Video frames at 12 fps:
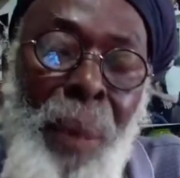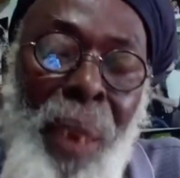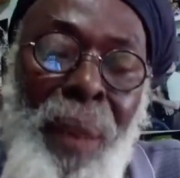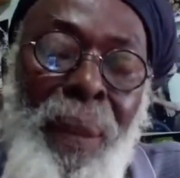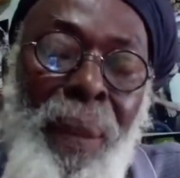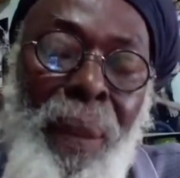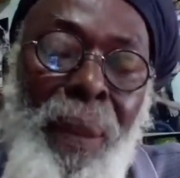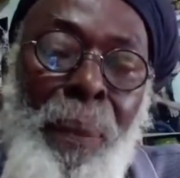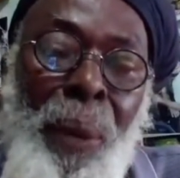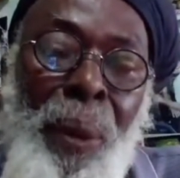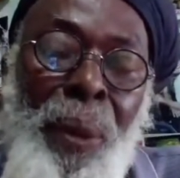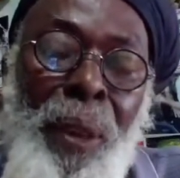bad
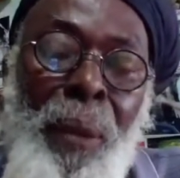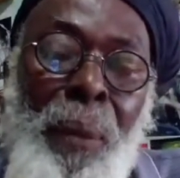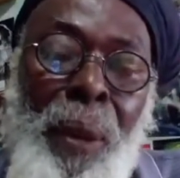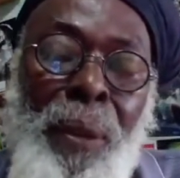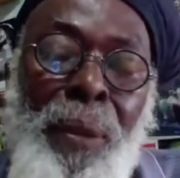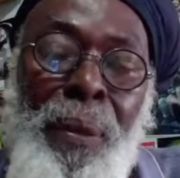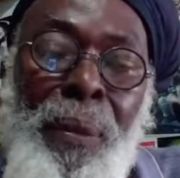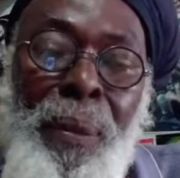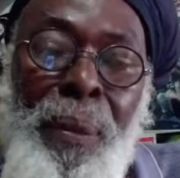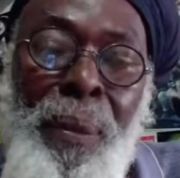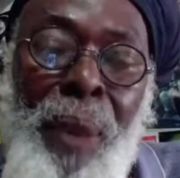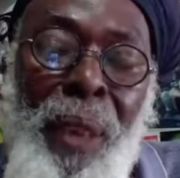things about them and
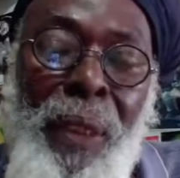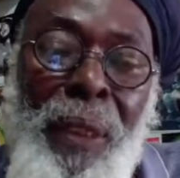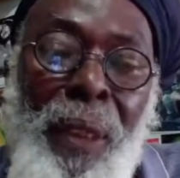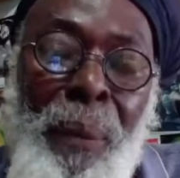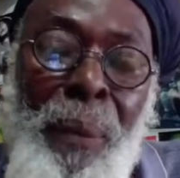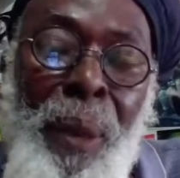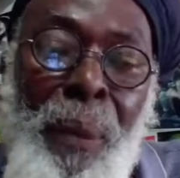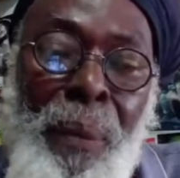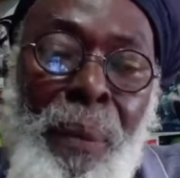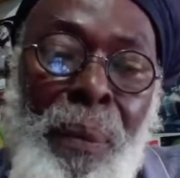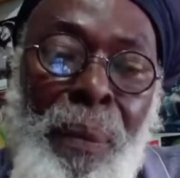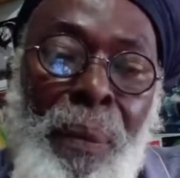accept
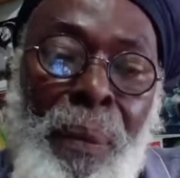them.